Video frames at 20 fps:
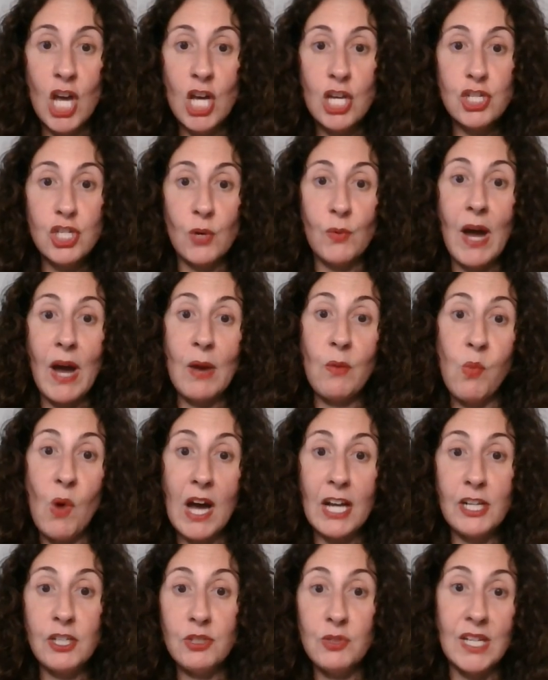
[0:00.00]
So I
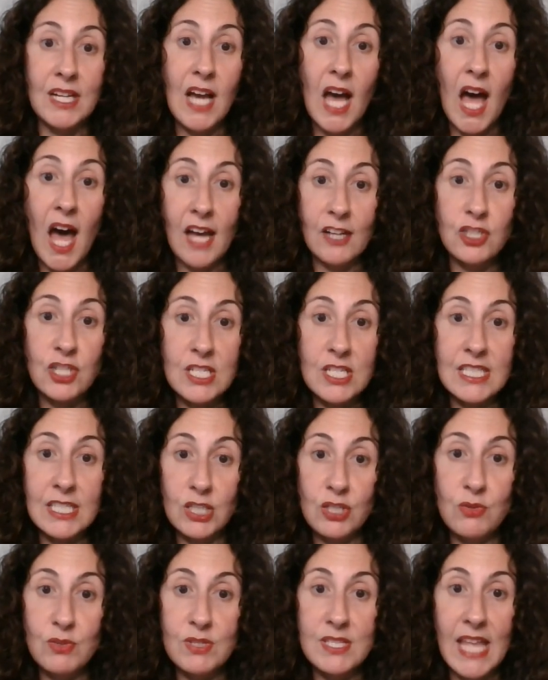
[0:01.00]
want you to consciously
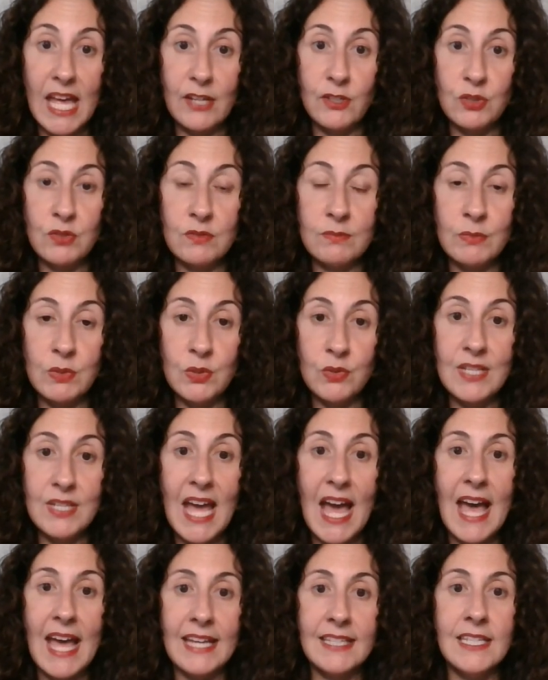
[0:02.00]
use that new moon
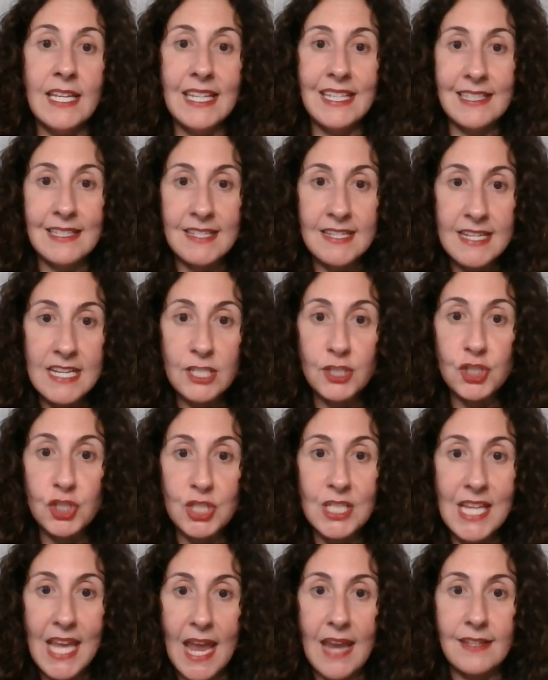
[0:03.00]
and
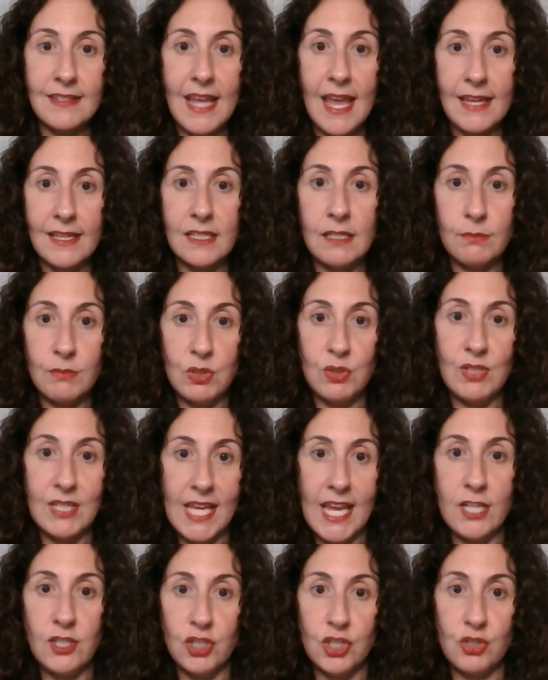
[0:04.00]
initiate a
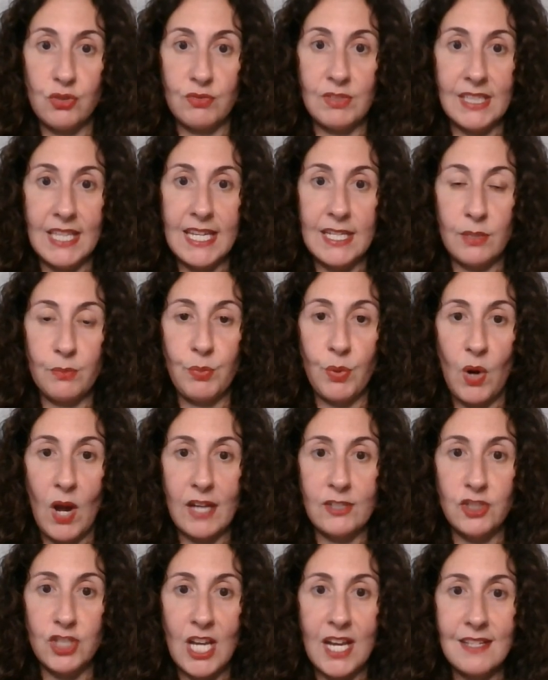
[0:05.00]
communications related
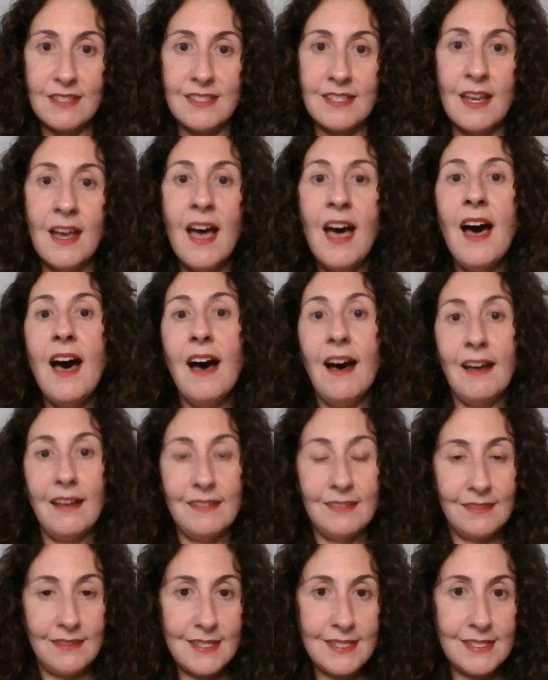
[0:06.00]
project,
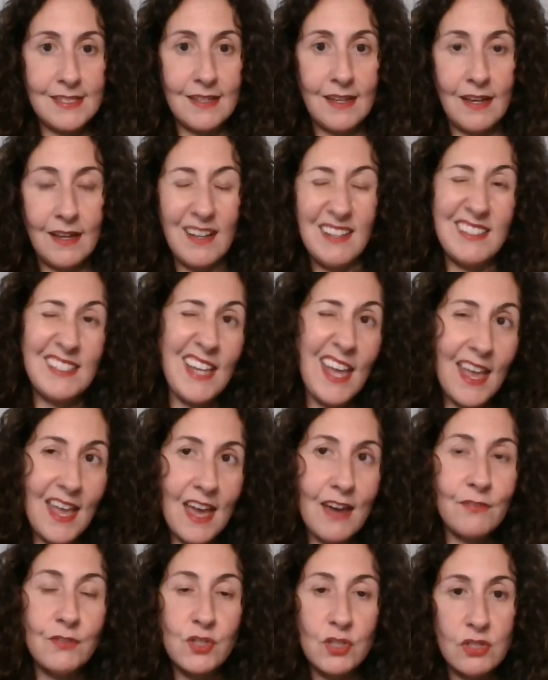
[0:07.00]
at least a day
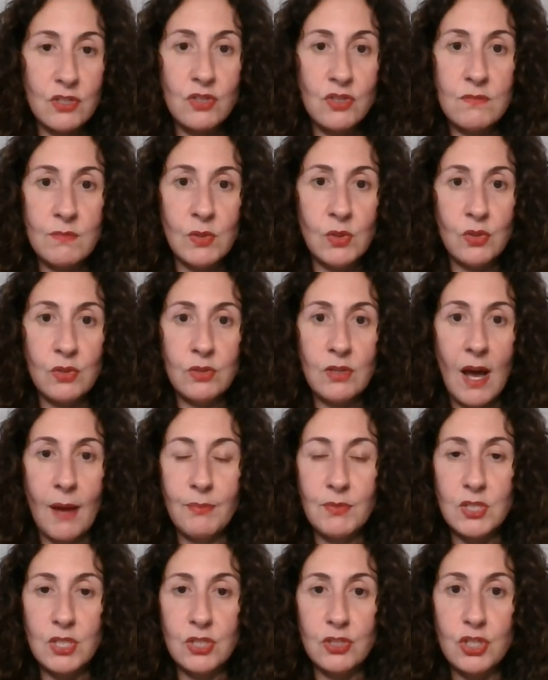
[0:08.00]
after the new moon,
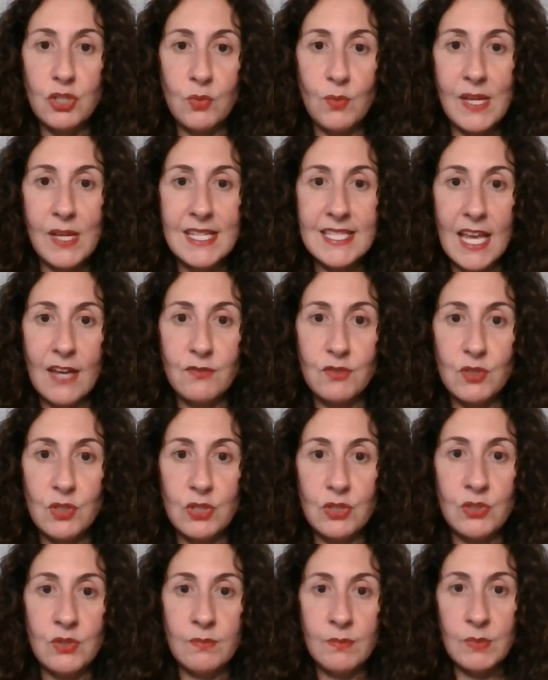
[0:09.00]
up to 2 weeks after
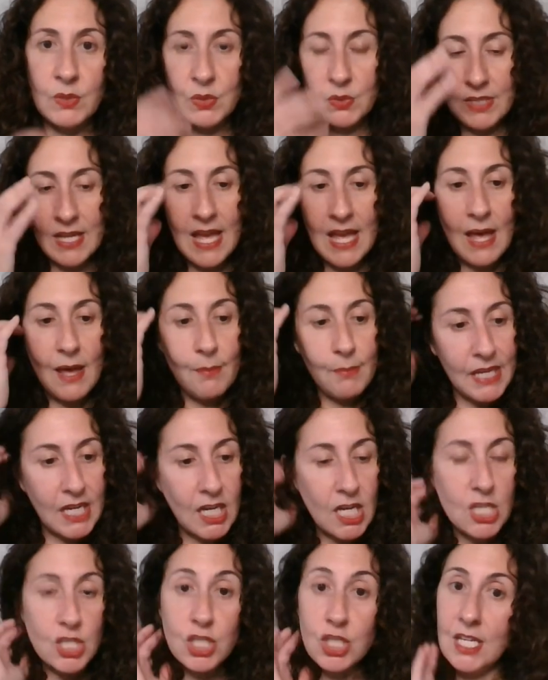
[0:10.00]
the new moon,
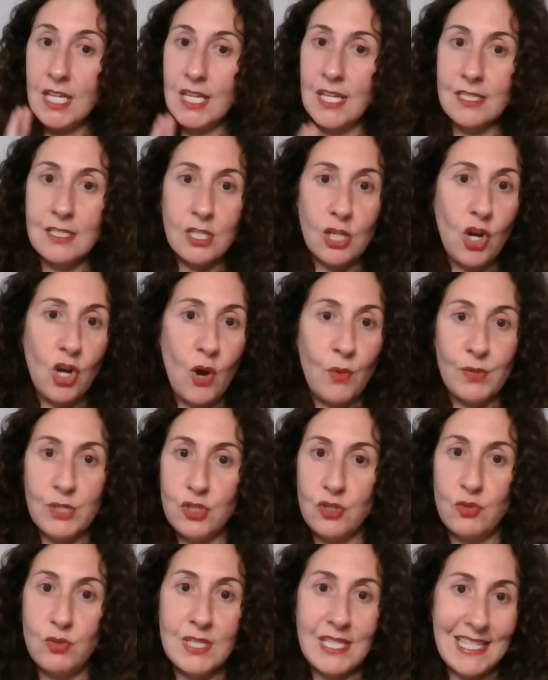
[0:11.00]
because it's going
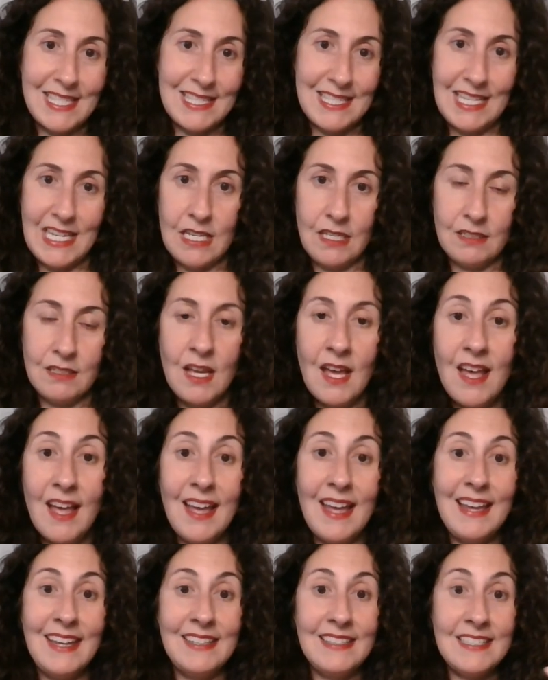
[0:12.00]
to succeed.
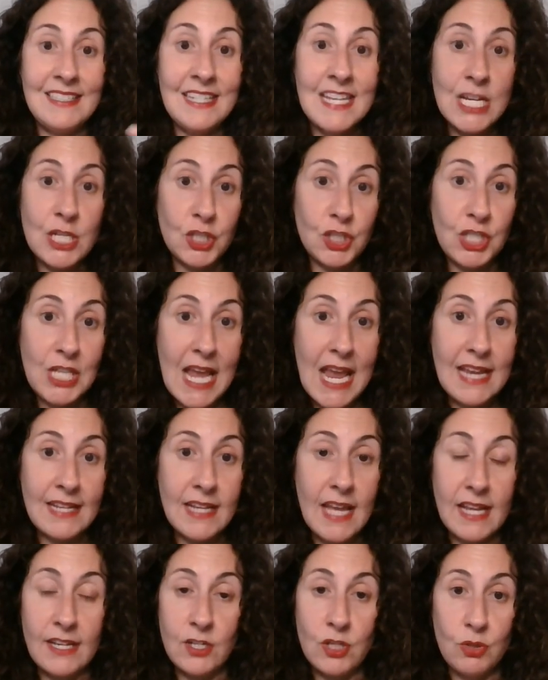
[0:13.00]

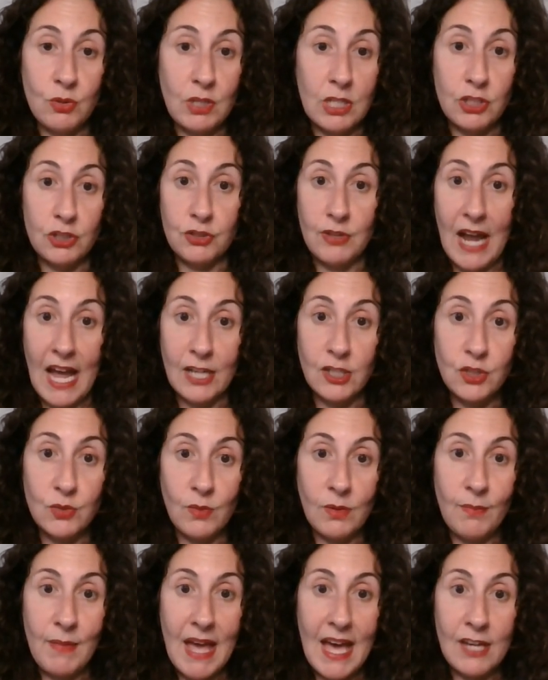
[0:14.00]
Initiate a new
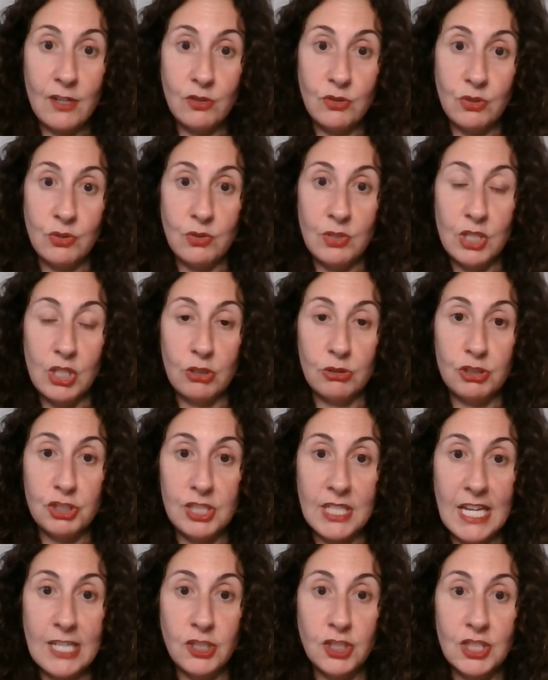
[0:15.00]
contractual matter, new
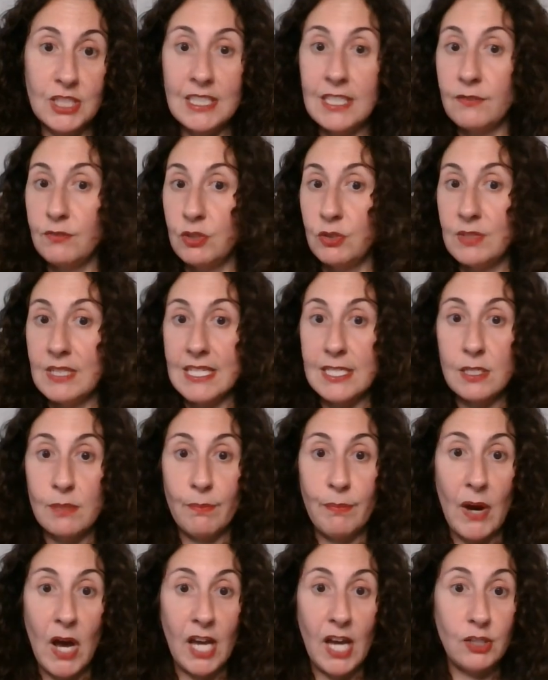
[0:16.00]
negotiation. If you need to
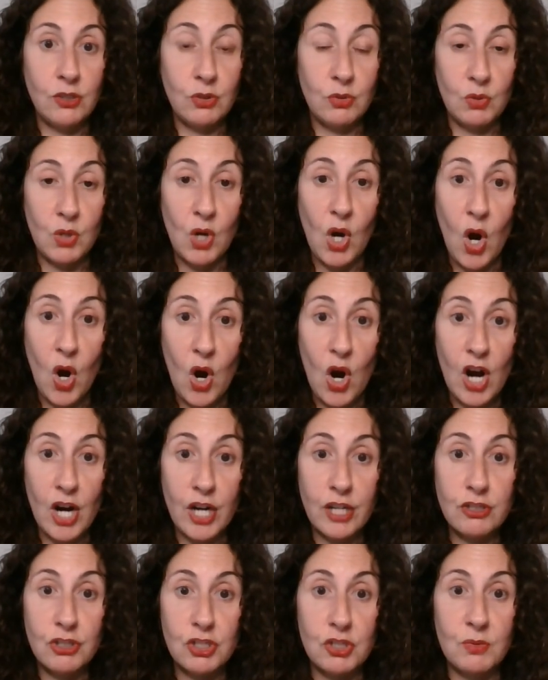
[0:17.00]
buy a new
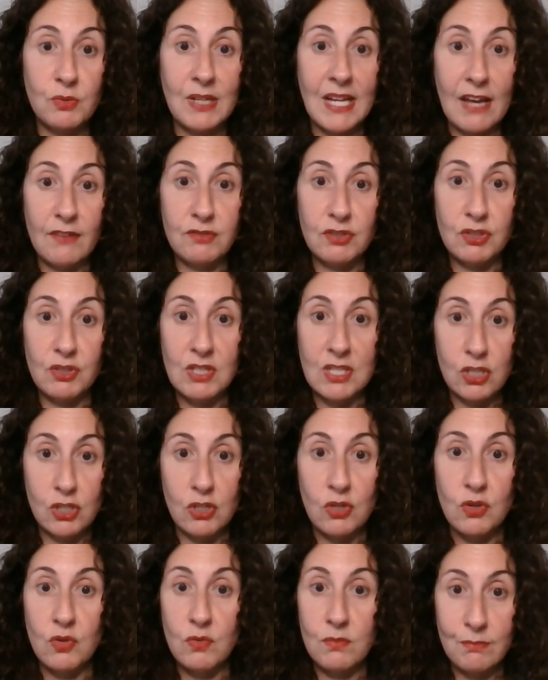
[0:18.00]
car, do it after
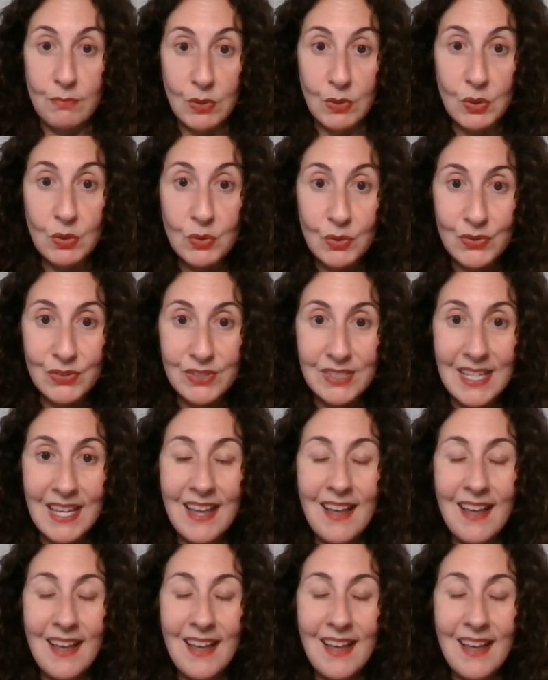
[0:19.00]
this new moon.